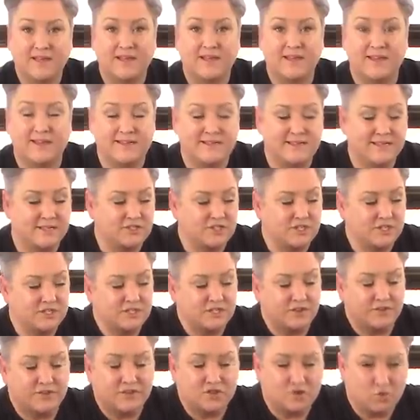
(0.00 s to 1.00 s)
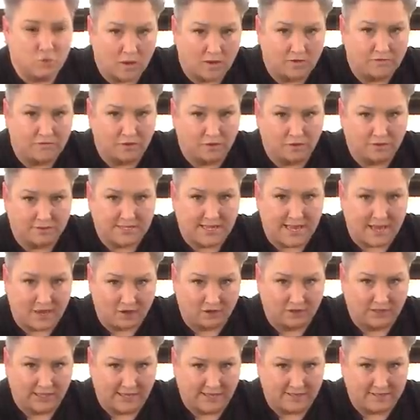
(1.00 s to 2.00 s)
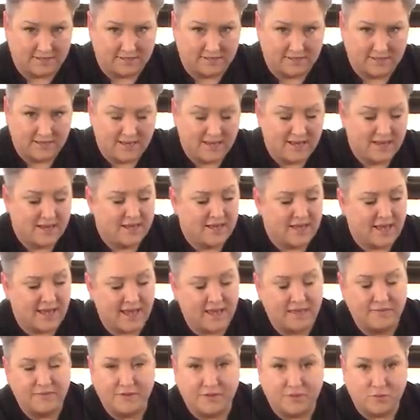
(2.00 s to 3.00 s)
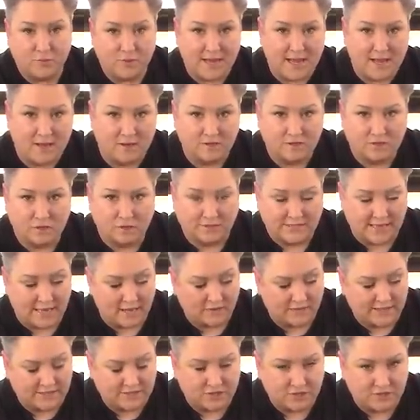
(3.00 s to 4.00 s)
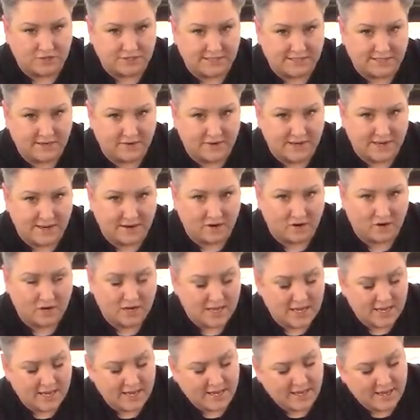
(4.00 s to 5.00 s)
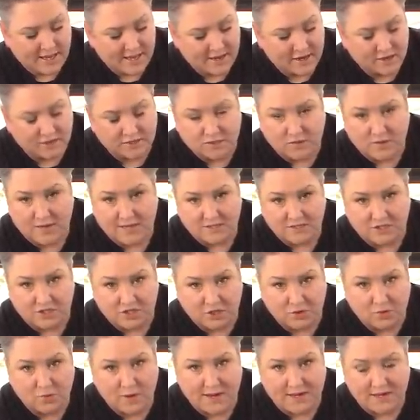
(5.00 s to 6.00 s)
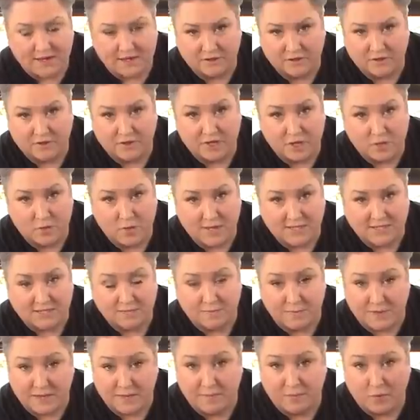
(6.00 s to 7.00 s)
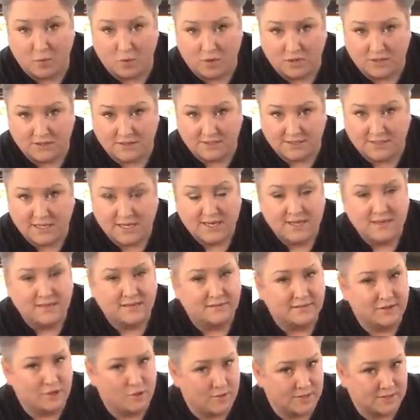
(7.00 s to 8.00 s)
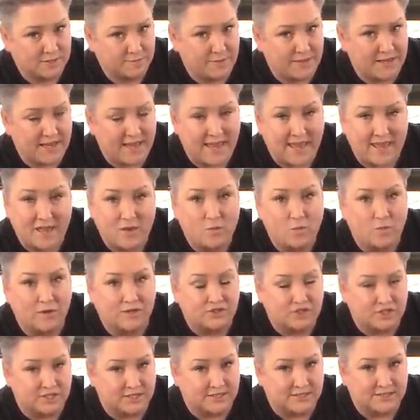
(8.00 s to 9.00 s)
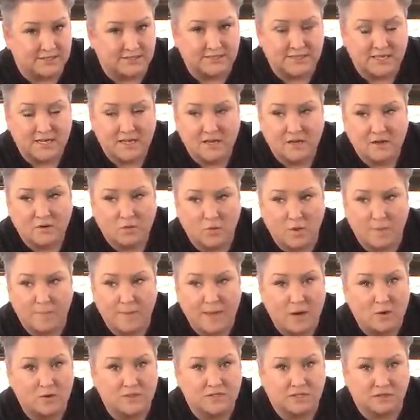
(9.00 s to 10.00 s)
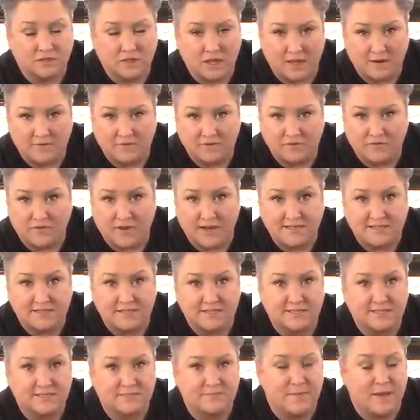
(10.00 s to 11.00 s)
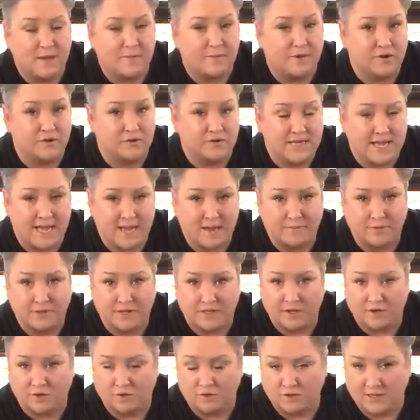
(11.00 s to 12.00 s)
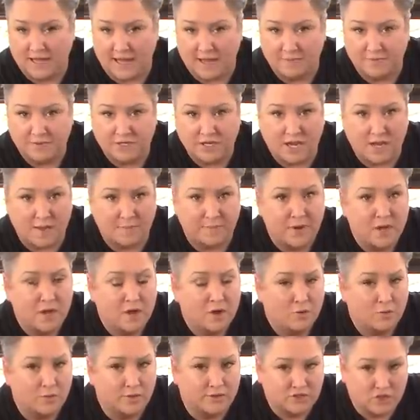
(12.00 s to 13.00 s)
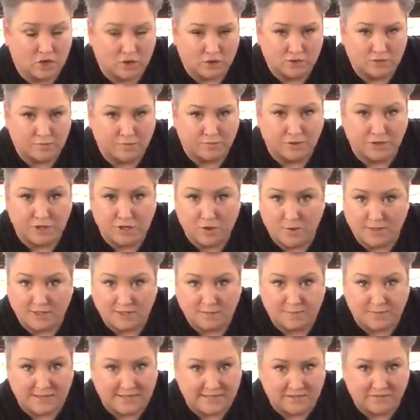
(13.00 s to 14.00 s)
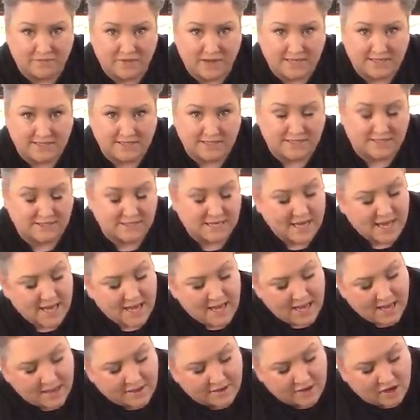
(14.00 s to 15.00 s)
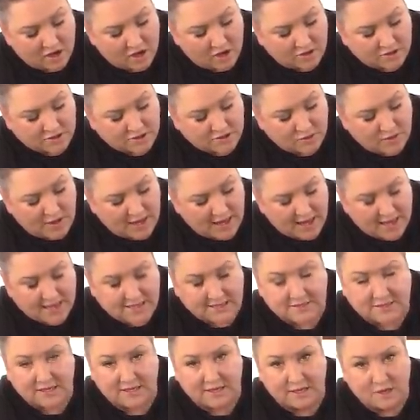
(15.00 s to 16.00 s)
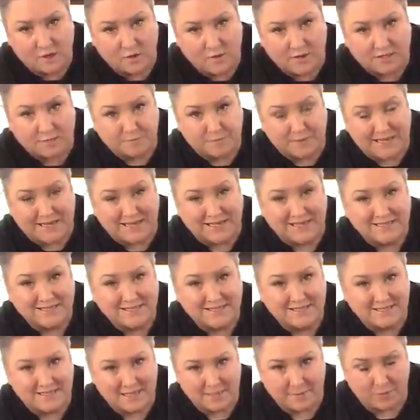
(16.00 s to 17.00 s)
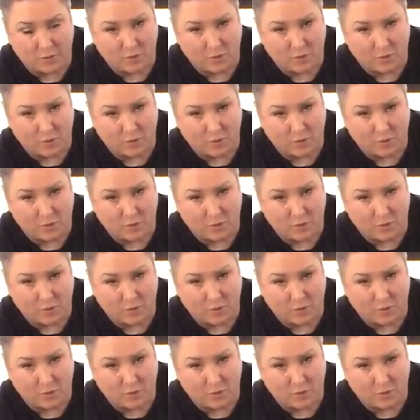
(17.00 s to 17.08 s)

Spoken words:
In addition to the 12-volt outlet and the three household outlets you see down here, it also has two regular USB ports, USB-A, which is what powers a lot of devices, maybe your tablet, your laptop, rechargeable USB devices, and it also has a USB-C